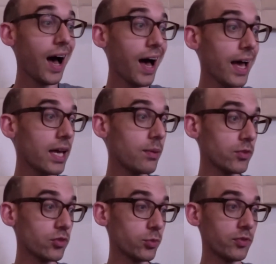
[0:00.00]
I am
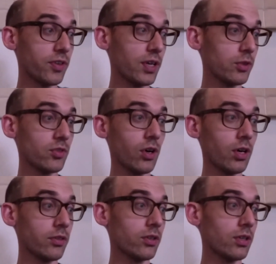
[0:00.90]
a super famous
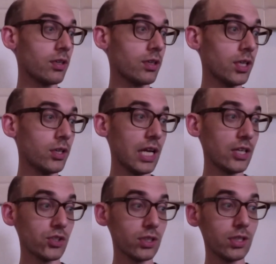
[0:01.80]
author,
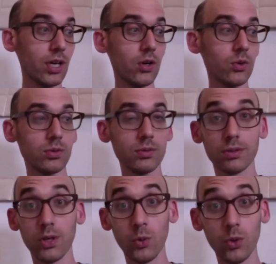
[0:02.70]
internationally known
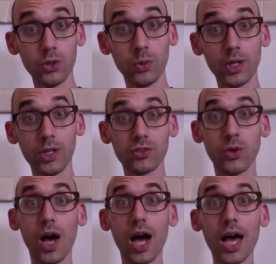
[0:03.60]
award winner,
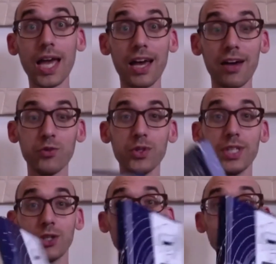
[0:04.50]
so I have
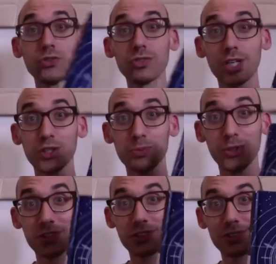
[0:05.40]
really cool
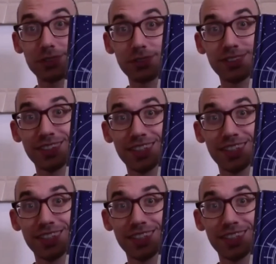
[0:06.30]
sketchbooks.